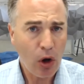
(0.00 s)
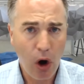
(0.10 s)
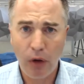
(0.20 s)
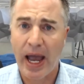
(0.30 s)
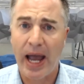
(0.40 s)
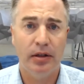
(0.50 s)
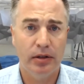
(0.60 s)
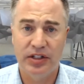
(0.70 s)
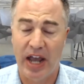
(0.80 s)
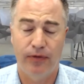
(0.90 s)
All
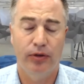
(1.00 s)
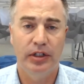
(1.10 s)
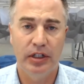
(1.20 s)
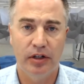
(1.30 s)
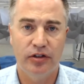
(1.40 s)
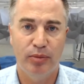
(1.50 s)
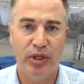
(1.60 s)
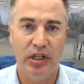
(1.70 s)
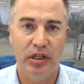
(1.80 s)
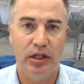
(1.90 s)
that definitely needed to
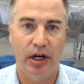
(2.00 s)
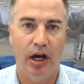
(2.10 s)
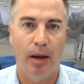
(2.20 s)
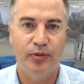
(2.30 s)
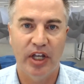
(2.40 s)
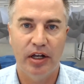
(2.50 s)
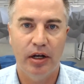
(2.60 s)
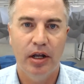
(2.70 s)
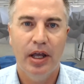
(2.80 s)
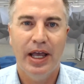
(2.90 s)
be kind of updated.